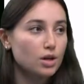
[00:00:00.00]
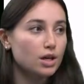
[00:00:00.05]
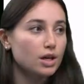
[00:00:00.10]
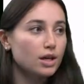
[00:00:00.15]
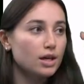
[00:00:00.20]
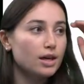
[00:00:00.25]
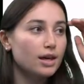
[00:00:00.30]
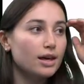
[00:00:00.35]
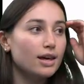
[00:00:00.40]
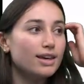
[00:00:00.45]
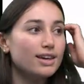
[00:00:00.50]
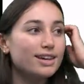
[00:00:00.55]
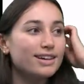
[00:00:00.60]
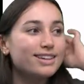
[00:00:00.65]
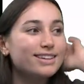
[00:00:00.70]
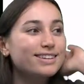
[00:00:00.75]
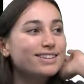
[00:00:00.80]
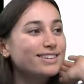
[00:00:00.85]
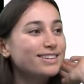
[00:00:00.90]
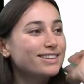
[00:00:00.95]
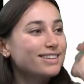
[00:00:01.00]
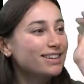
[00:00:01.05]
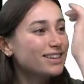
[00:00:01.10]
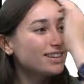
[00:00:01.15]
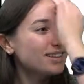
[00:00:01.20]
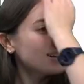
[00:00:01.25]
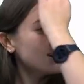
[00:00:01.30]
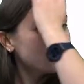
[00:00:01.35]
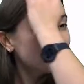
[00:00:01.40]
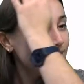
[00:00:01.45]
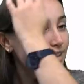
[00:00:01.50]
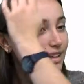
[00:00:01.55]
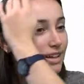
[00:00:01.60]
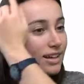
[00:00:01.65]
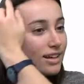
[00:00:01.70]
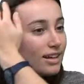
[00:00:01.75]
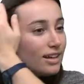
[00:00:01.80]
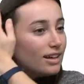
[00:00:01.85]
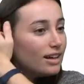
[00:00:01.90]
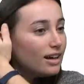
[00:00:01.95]
Okay.
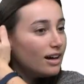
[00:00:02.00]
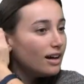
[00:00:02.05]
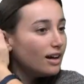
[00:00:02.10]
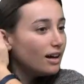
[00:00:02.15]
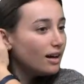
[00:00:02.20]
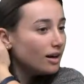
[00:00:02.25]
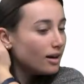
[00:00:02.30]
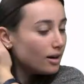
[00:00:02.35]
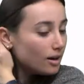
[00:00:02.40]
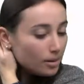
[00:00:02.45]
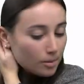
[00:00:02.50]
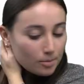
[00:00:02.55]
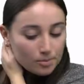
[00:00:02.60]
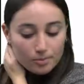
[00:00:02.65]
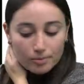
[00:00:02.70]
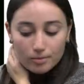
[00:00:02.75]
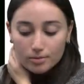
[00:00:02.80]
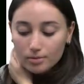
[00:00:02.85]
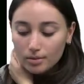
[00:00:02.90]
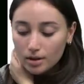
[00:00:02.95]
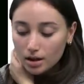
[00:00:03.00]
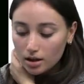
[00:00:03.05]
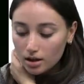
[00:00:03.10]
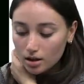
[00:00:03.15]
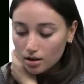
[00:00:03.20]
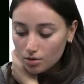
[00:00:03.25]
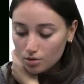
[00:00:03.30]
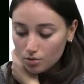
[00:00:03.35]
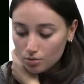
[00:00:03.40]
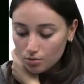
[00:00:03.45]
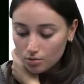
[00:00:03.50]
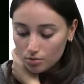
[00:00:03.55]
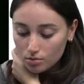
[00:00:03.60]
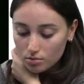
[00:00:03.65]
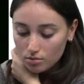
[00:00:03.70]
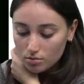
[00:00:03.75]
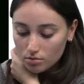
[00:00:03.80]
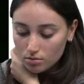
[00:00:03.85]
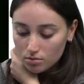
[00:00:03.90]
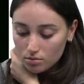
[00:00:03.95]
And
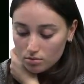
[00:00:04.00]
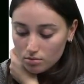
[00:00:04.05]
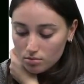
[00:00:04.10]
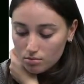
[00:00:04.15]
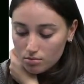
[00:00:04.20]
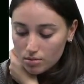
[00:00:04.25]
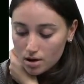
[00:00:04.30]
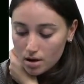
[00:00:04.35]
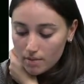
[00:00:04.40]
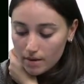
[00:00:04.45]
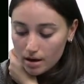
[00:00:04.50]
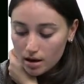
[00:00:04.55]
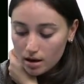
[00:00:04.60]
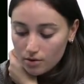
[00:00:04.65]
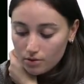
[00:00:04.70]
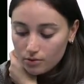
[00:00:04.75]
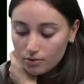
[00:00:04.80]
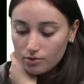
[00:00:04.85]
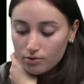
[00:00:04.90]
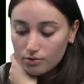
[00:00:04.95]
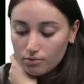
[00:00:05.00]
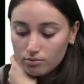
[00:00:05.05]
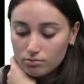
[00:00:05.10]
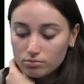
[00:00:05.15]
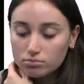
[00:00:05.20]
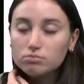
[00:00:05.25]
maybe if